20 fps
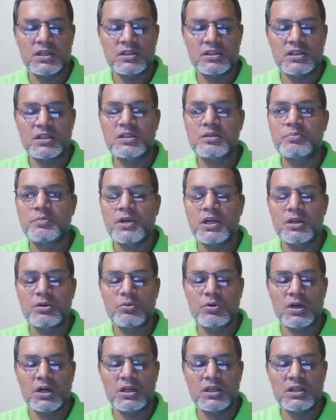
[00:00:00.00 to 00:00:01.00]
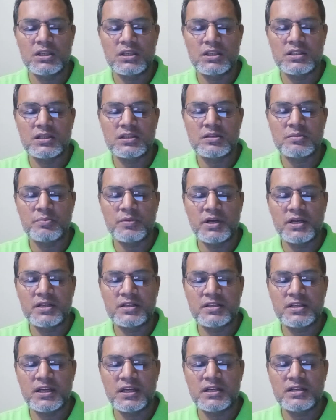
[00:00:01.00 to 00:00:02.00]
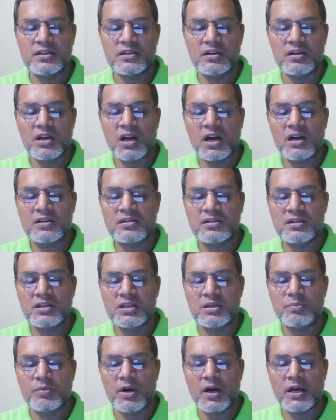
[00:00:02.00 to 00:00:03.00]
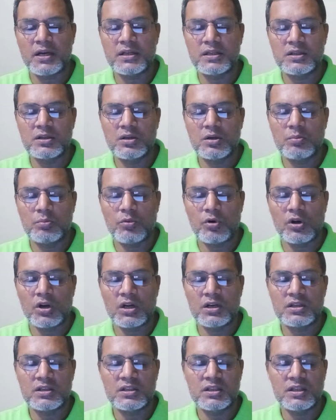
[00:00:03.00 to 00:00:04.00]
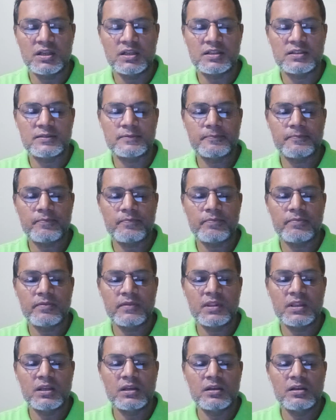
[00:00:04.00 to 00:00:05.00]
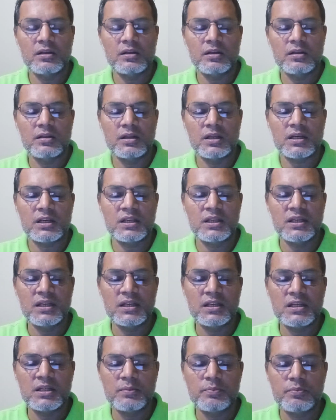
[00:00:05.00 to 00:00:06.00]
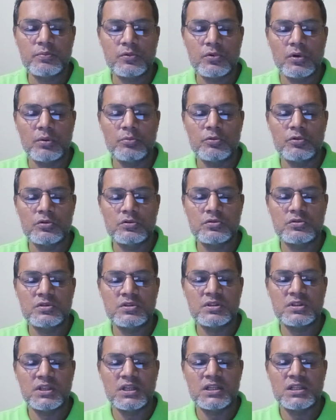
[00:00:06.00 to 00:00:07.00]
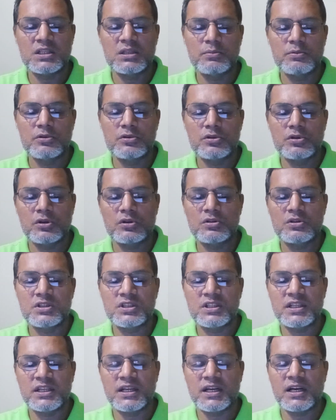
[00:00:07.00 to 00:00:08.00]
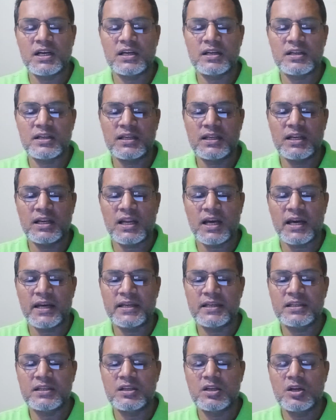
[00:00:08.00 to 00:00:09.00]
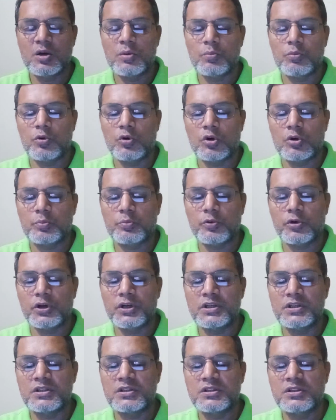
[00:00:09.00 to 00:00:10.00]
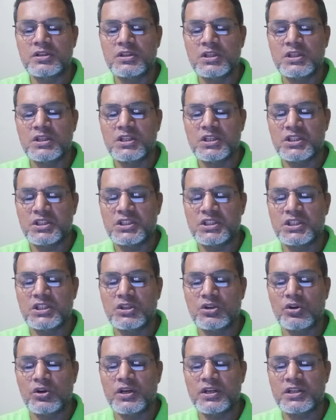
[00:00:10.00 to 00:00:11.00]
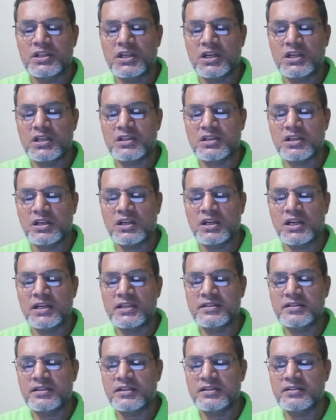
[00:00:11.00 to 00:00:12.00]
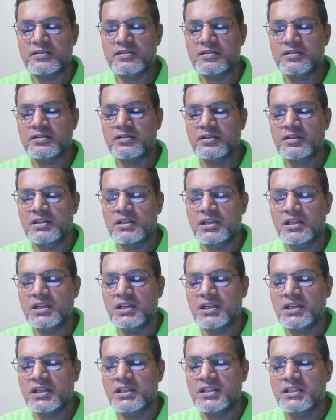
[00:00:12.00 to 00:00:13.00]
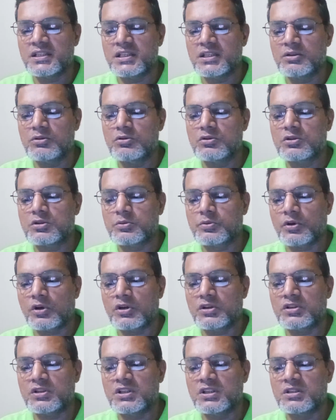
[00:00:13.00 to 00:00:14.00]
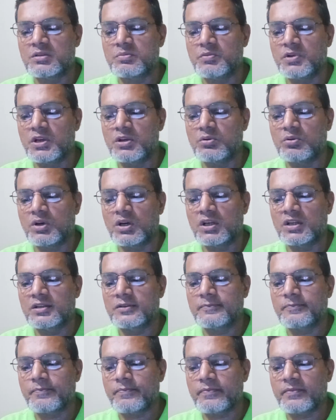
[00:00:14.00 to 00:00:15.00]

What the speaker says: This manual is maintained largely by volunteers. The Creative Commons Attribution Share Alike 4.0 international license is used for this manual,